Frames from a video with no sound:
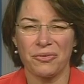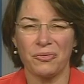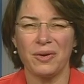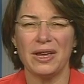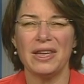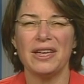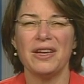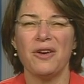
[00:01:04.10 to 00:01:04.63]

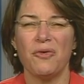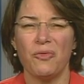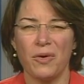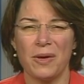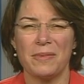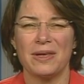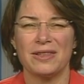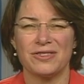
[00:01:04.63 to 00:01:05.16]
3
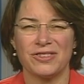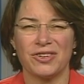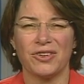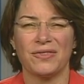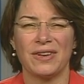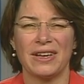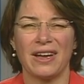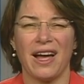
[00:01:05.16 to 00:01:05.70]
women
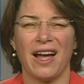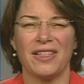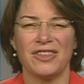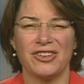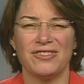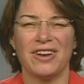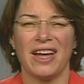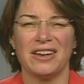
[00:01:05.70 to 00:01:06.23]
serving on
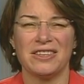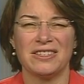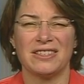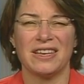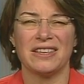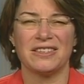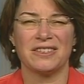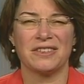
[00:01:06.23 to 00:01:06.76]
the United
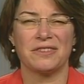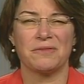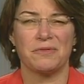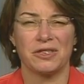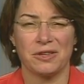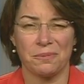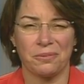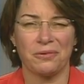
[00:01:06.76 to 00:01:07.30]
States
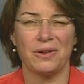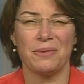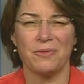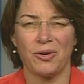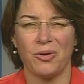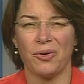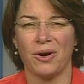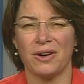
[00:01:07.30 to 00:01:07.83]
Supreme
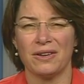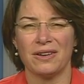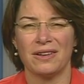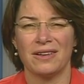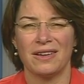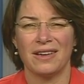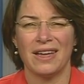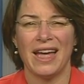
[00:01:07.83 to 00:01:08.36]
Court,
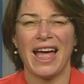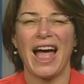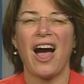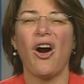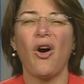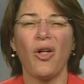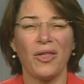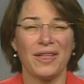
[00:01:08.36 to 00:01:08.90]

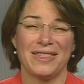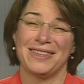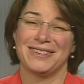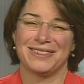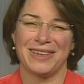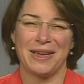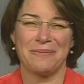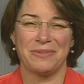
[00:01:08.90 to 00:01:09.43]
all at the
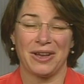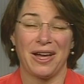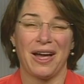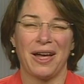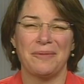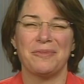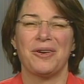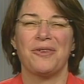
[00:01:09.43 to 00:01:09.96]
same
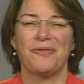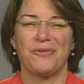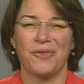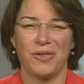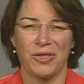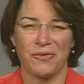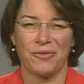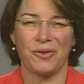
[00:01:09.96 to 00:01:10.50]
time
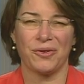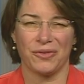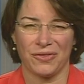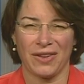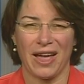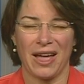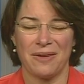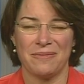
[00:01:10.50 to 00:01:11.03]
for the
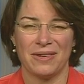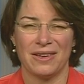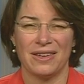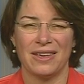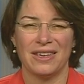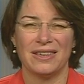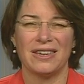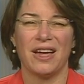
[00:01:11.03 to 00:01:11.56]
first time.
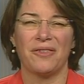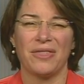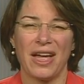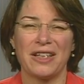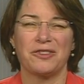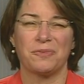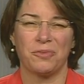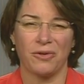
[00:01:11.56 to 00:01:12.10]
Now
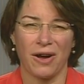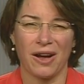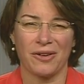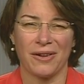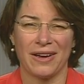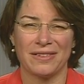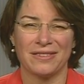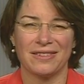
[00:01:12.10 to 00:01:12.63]
that's
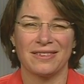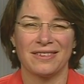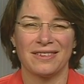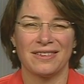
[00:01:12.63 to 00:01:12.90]
progress.